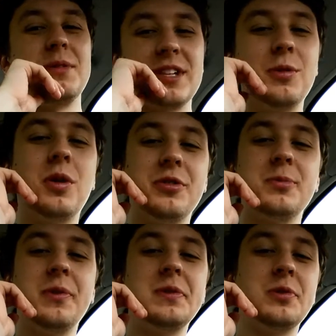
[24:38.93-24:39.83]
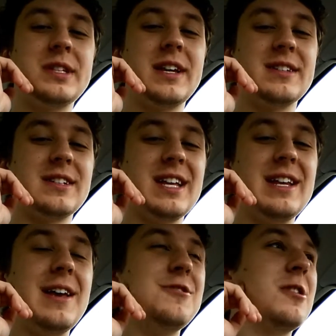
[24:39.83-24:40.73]
It's like one of those movies you see as a
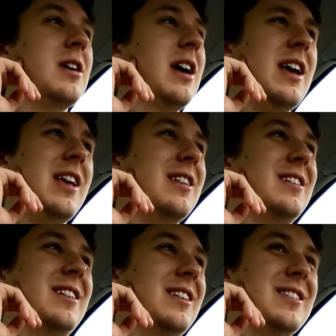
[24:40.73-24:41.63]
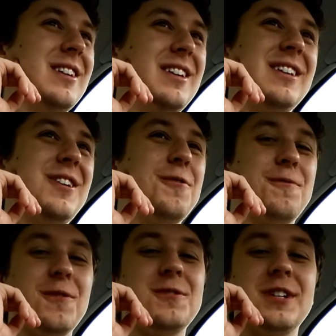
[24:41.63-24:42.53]
teenager, and it's like your
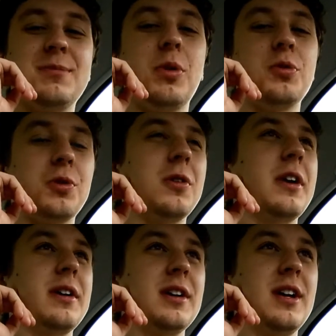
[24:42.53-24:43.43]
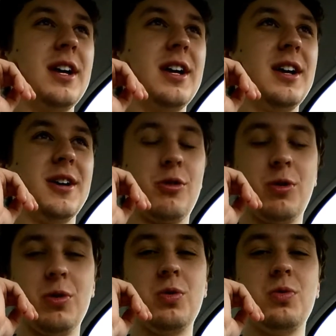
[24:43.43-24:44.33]
first exposure to like
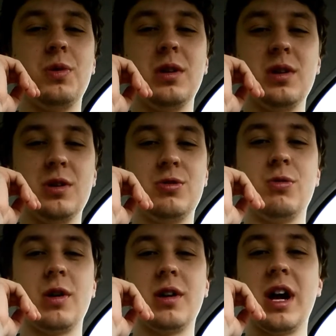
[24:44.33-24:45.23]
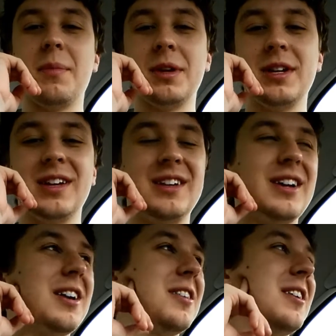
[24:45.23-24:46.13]
crude drug comedy
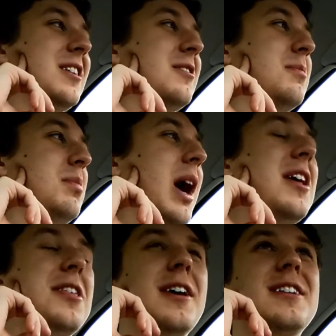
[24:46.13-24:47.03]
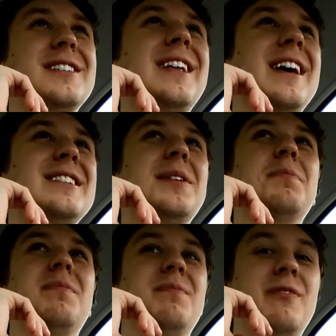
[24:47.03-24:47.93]
kind of thing. But I think it has
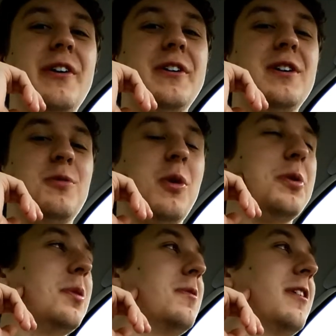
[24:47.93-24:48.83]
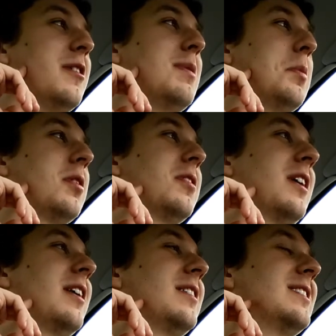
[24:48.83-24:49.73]
some very quotable, very memorable
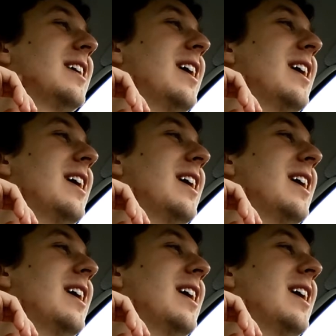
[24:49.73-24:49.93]
lines.